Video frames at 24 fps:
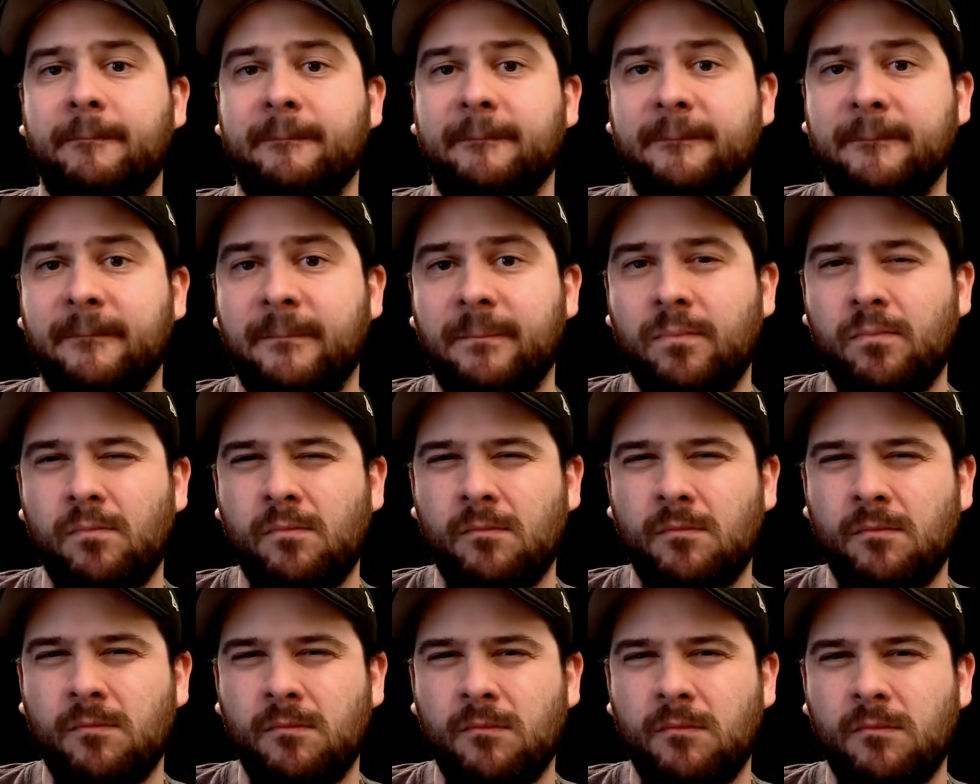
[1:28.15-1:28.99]

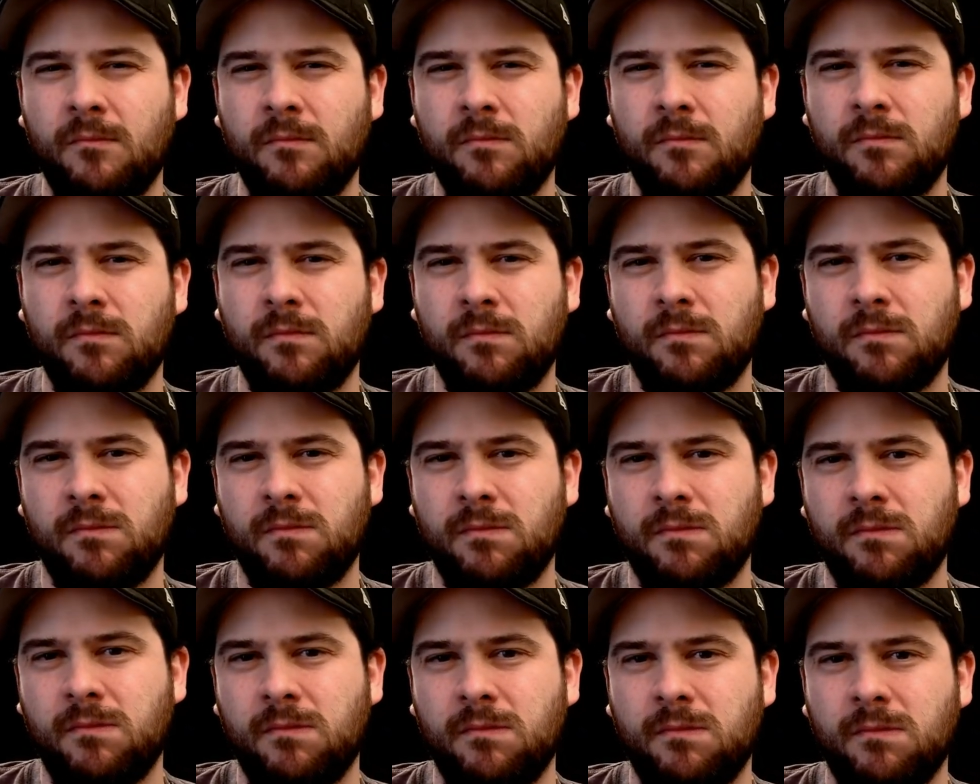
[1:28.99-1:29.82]

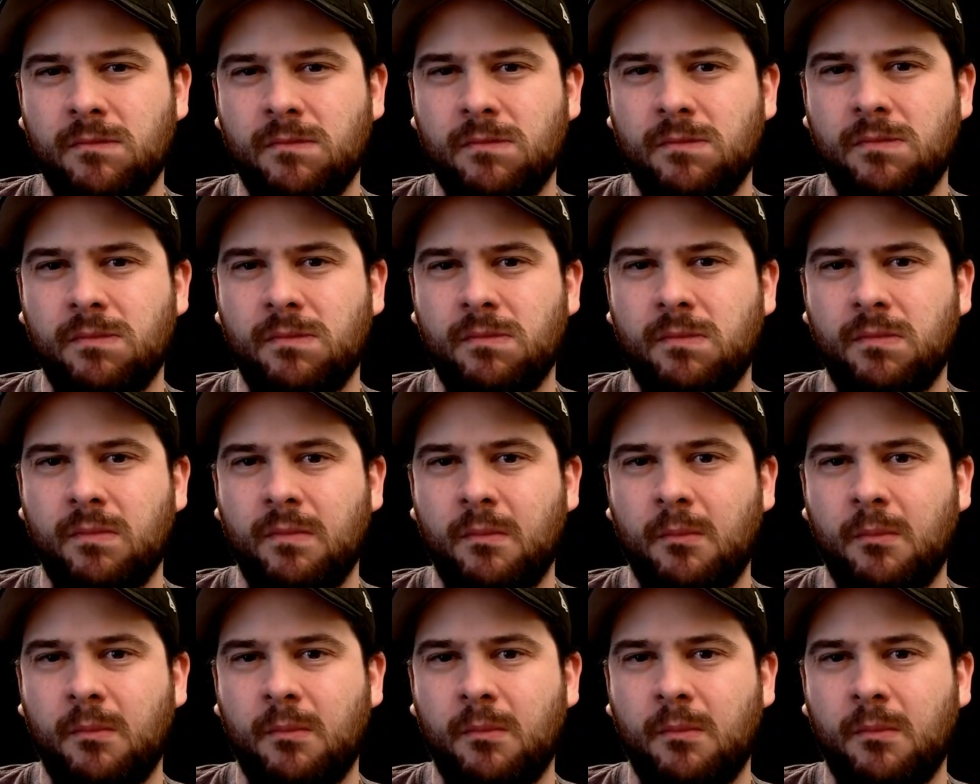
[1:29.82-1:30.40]
(no one is talking)